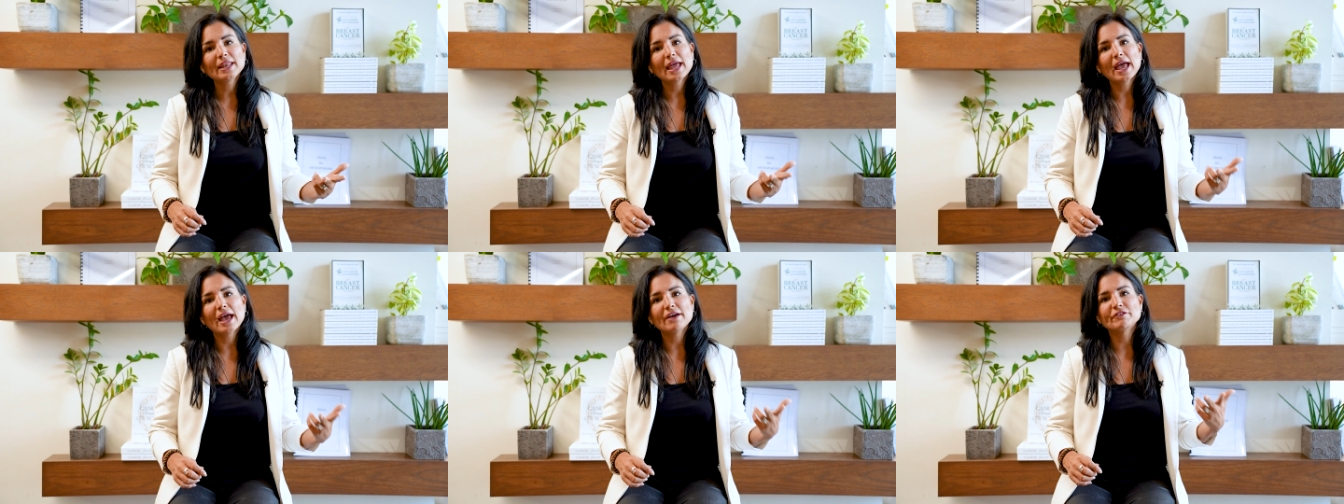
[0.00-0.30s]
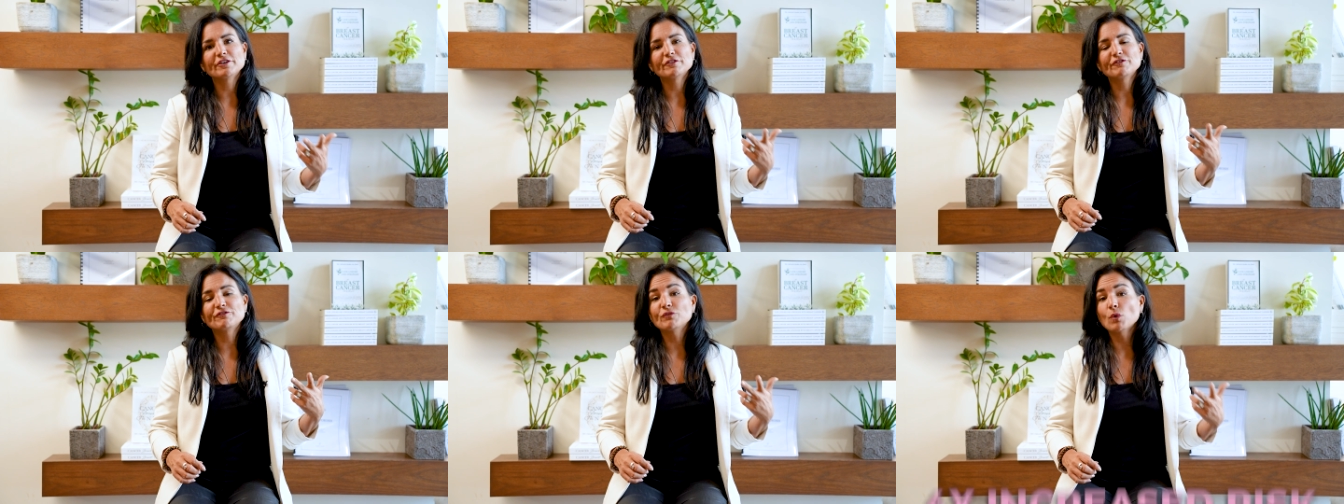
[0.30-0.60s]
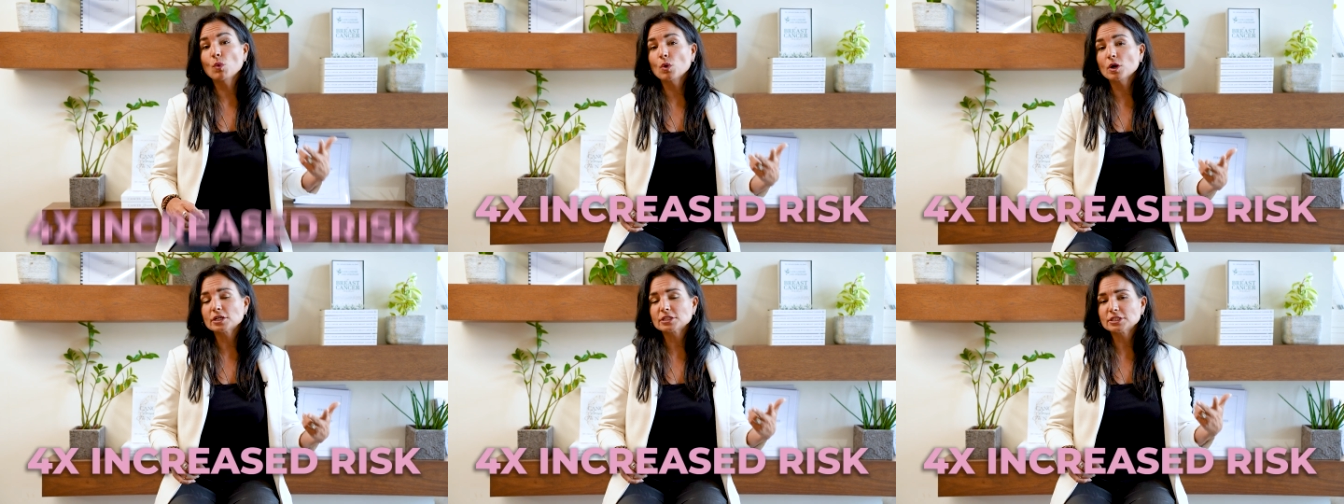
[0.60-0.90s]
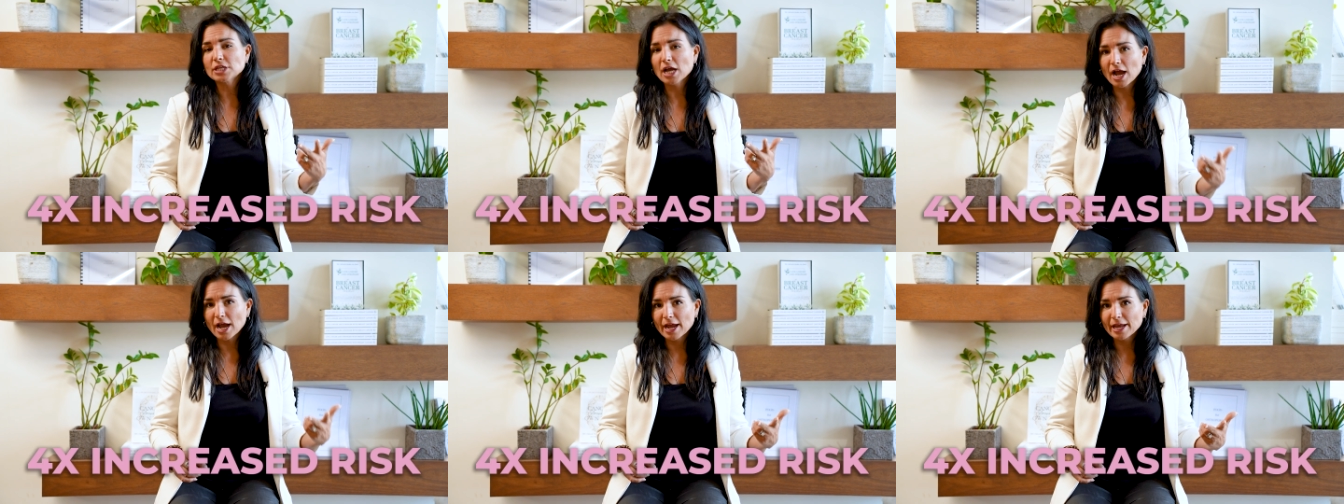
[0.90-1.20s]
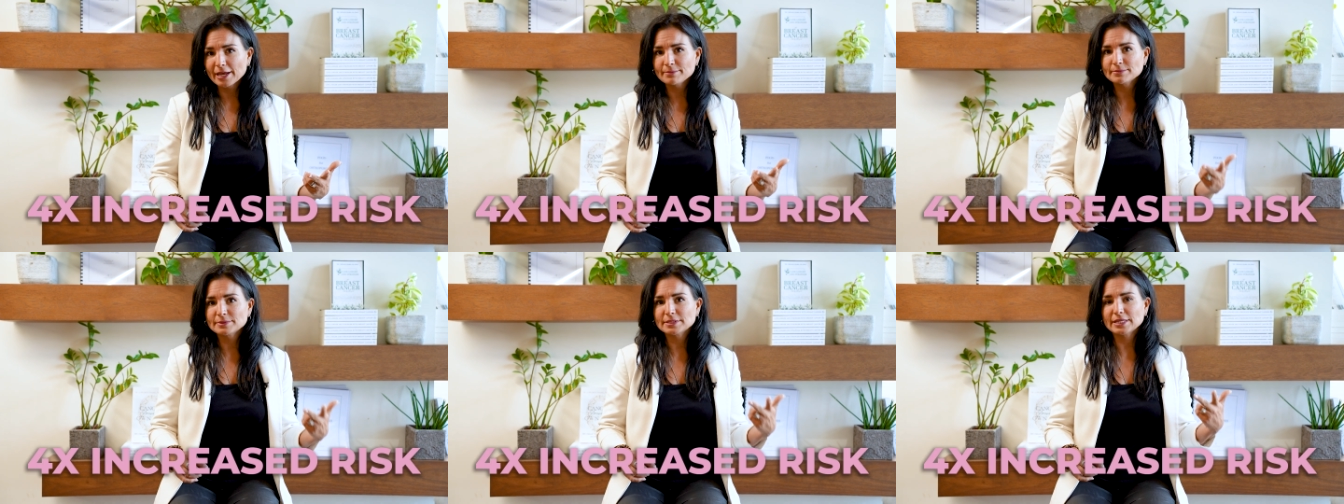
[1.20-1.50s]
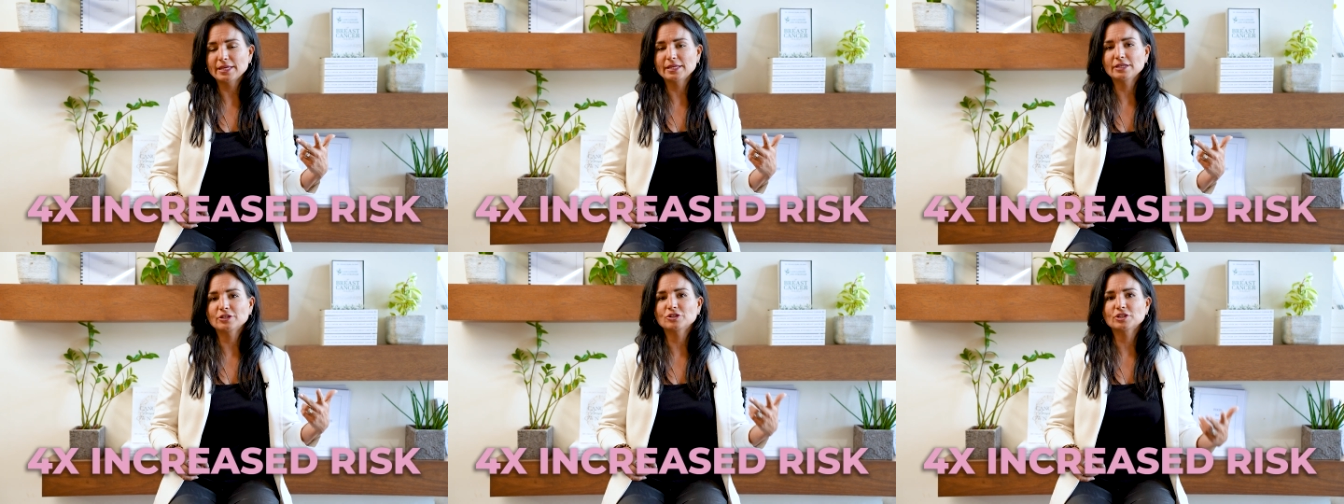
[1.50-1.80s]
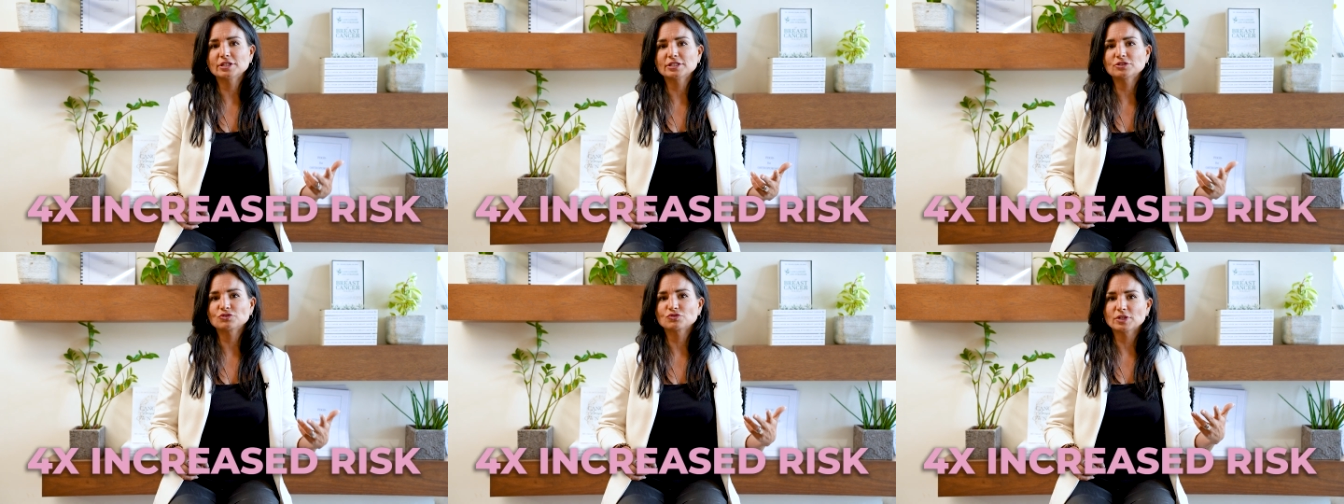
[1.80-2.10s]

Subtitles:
have a 4 times increased